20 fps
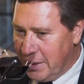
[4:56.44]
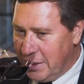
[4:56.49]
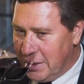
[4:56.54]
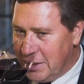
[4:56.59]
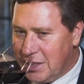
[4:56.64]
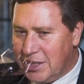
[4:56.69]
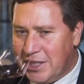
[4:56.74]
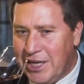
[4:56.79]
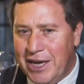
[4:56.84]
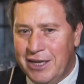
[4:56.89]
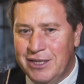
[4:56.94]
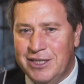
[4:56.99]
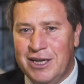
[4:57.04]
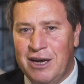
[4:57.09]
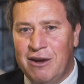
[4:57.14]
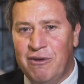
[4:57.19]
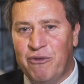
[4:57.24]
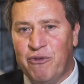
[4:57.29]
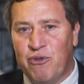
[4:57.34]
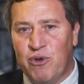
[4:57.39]
stands
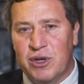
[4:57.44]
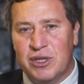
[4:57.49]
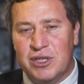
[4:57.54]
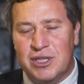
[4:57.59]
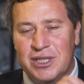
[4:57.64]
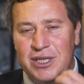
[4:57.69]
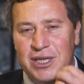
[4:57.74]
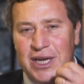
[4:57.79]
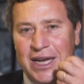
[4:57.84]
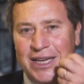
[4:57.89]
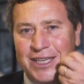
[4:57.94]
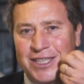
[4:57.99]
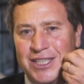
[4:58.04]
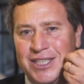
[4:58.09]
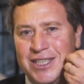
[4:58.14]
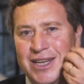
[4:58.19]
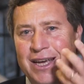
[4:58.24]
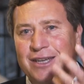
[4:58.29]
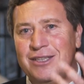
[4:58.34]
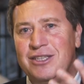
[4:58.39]
out for its
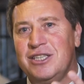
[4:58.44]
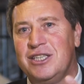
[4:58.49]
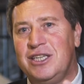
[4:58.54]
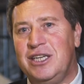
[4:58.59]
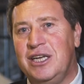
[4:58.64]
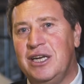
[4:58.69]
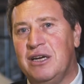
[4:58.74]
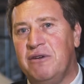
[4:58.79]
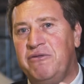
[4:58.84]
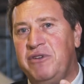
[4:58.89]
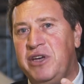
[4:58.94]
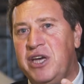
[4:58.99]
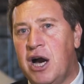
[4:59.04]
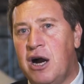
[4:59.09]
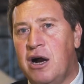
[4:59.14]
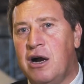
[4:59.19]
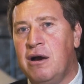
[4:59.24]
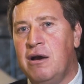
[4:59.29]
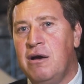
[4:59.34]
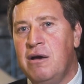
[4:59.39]
intensity of
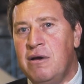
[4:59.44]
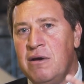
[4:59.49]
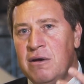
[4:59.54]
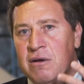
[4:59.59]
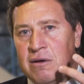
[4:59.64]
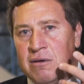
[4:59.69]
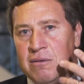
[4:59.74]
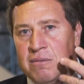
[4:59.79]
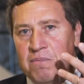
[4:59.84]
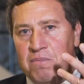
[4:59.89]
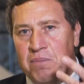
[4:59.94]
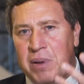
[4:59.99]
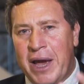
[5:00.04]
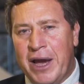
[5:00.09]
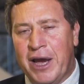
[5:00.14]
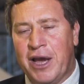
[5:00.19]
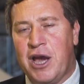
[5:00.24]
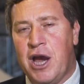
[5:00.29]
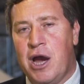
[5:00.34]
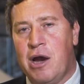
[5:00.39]
young
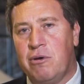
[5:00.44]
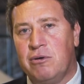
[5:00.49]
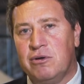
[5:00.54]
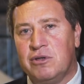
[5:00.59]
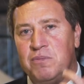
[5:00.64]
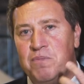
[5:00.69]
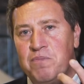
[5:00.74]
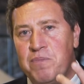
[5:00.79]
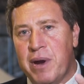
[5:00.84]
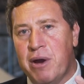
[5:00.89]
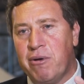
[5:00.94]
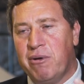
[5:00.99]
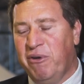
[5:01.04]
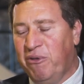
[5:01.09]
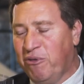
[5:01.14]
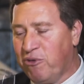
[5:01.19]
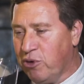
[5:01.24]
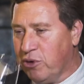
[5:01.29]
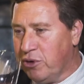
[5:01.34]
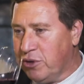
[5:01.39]
blackcurrant berry
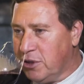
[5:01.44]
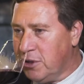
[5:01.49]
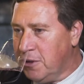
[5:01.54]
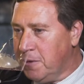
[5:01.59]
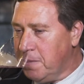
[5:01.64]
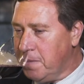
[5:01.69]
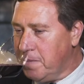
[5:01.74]
fruit,